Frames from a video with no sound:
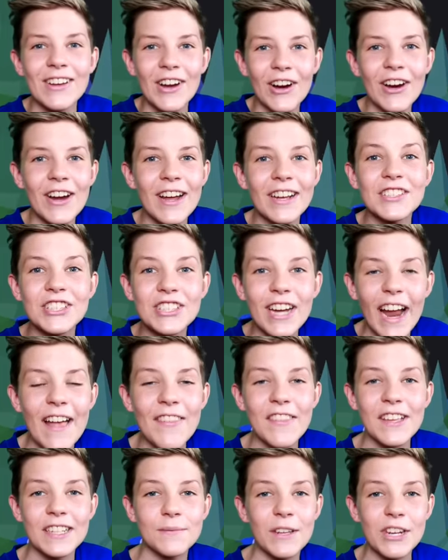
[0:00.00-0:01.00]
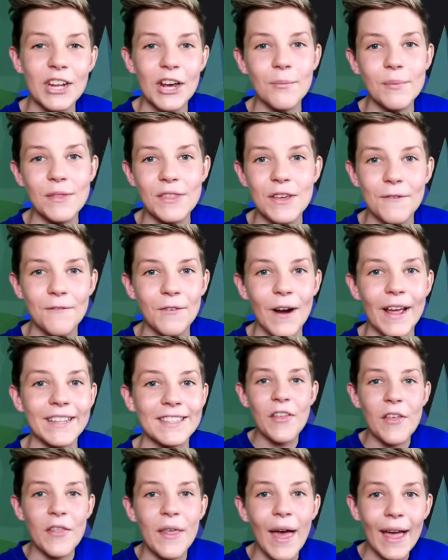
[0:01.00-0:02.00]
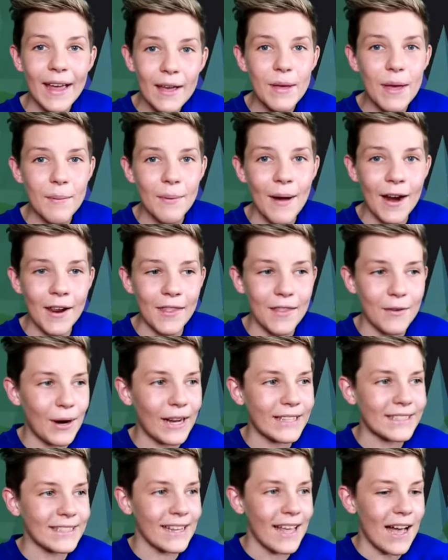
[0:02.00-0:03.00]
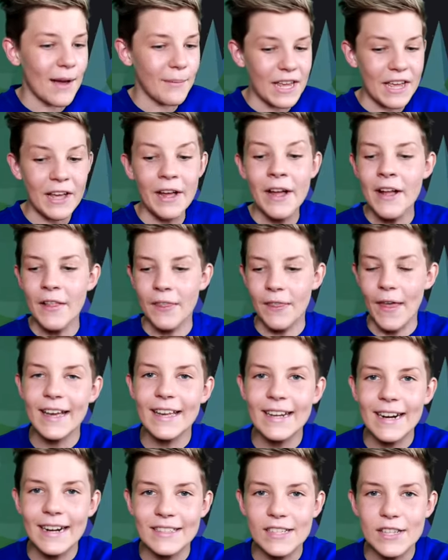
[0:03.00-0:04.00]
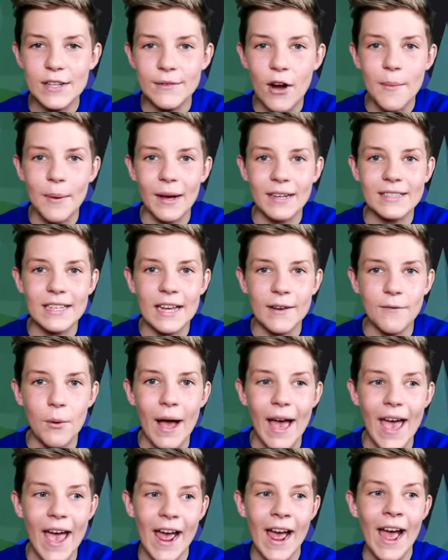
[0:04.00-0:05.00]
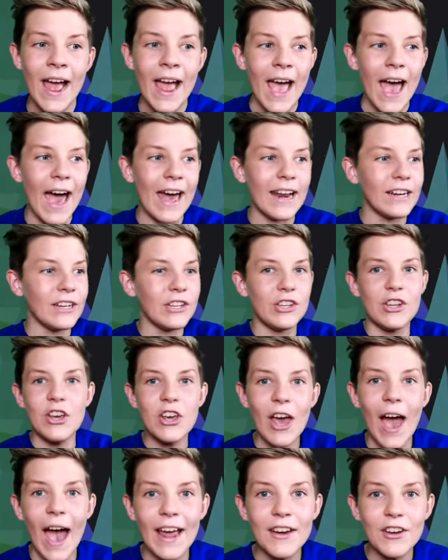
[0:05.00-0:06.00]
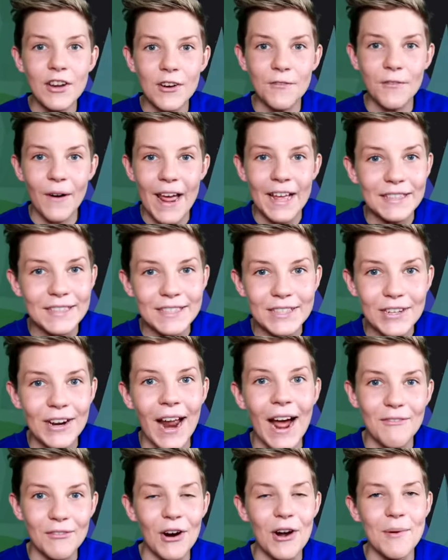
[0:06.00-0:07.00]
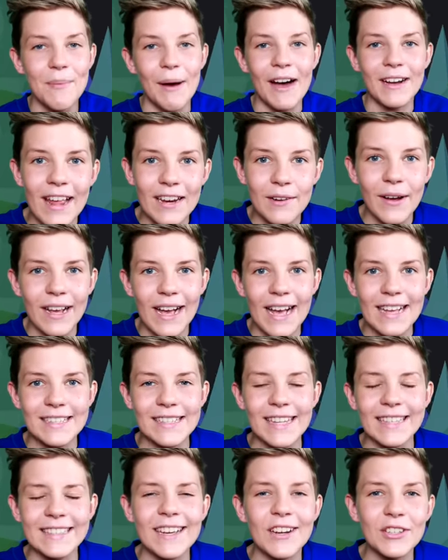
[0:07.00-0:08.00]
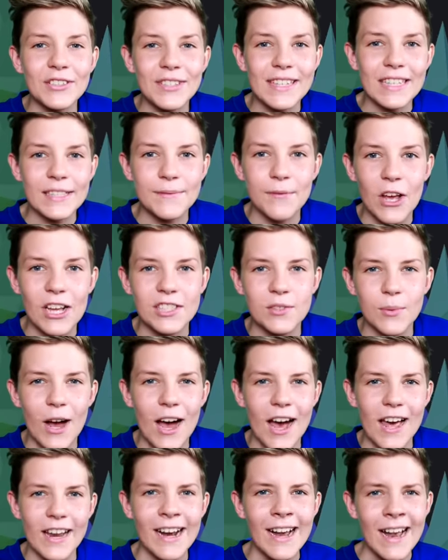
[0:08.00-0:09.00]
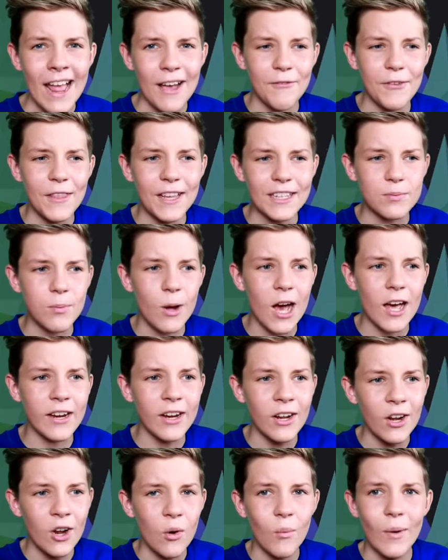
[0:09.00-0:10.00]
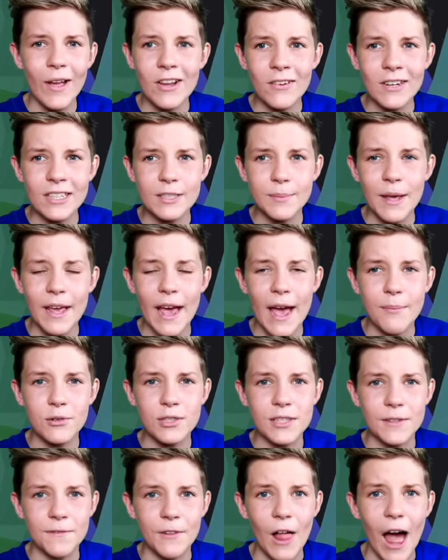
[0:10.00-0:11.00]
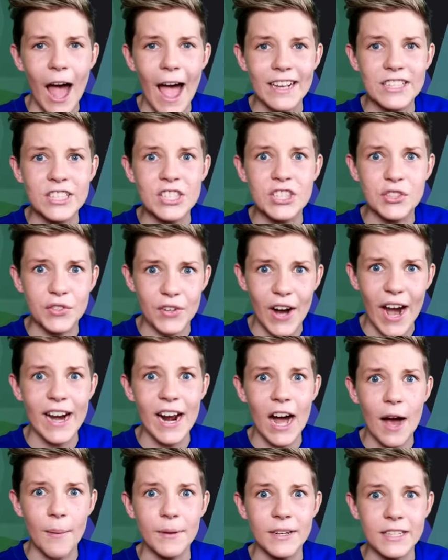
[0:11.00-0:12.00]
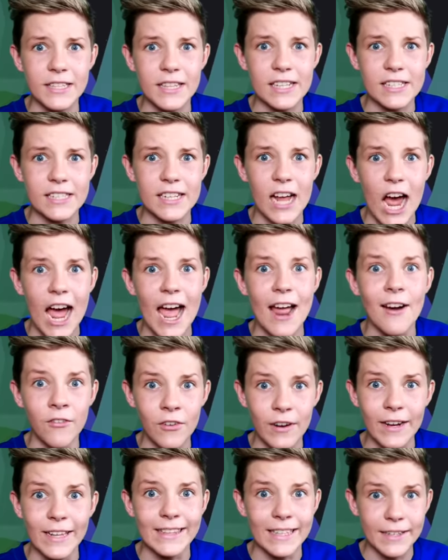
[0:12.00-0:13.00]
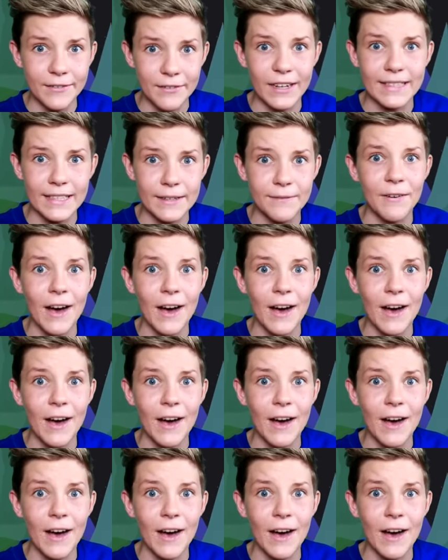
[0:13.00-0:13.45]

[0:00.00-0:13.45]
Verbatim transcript: go and share this video with your friends they can be a part of the pretzel army, they can enter the Robux giveaway, and you and your friends could have Robux. Anyway, guys, let's go into this first one. And for this one, we're going to be able to fly straight up into the sky really, really